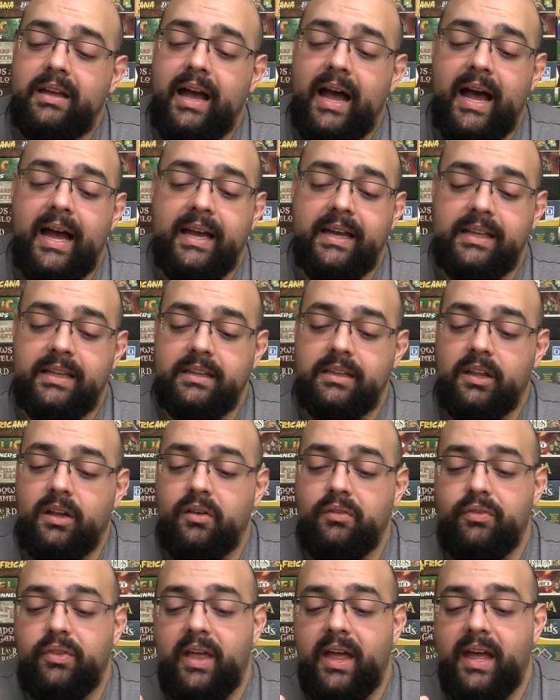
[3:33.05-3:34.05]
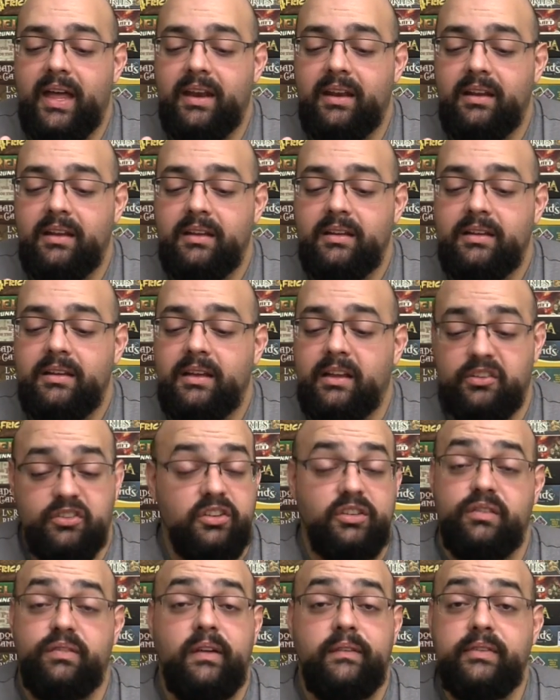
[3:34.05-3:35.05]
I love that it's
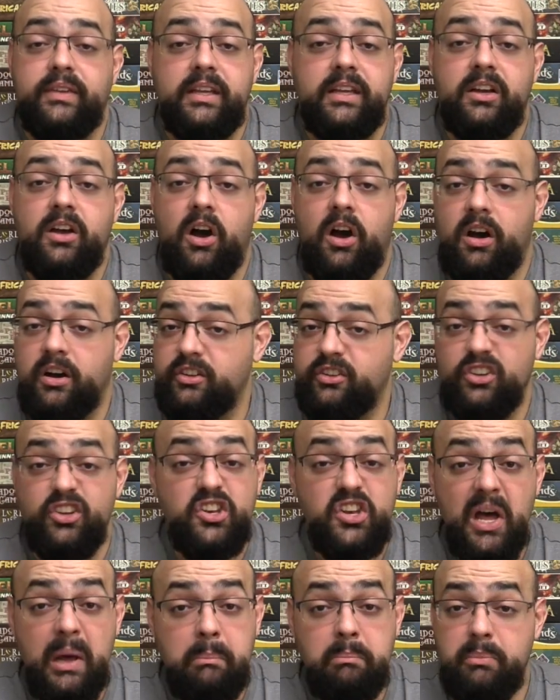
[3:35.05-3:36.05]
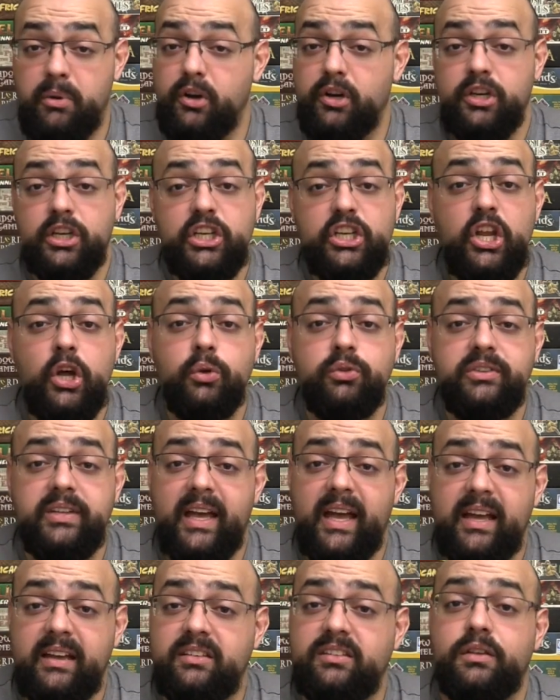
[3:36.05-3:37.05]
just 15 cards, numbered, no
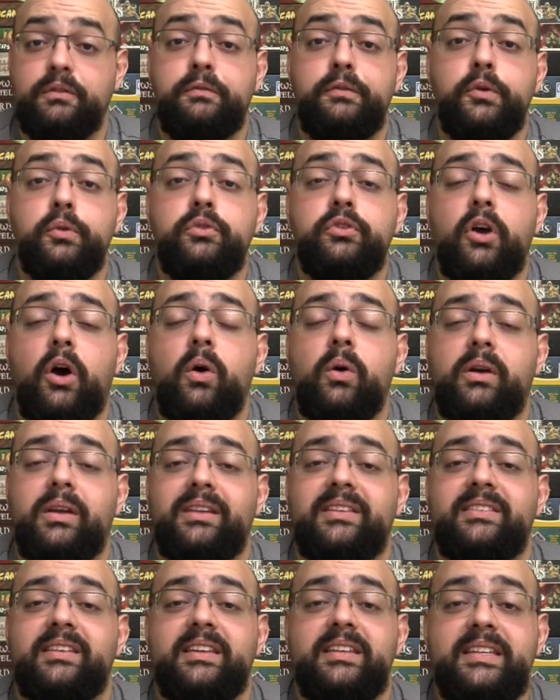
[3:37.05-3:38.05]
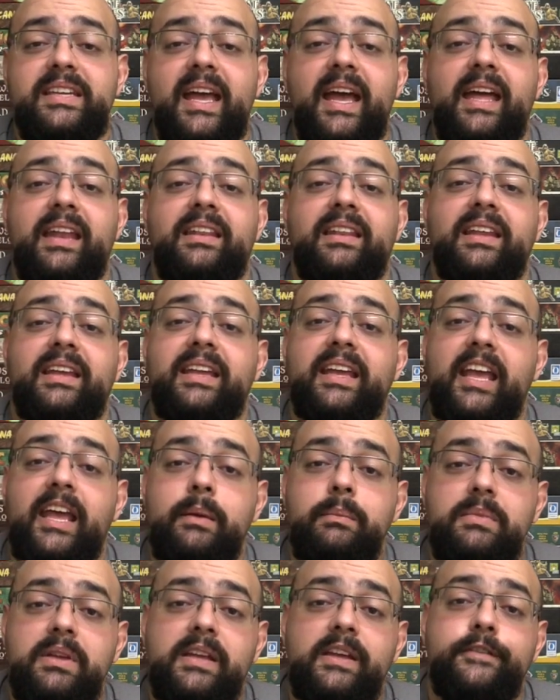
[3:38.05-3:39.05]
text, a few tokens, and yet the
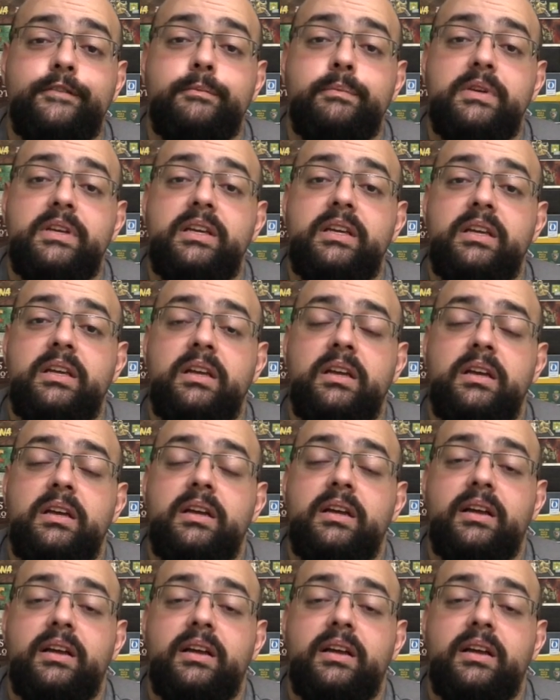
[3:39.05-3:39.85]
game gives me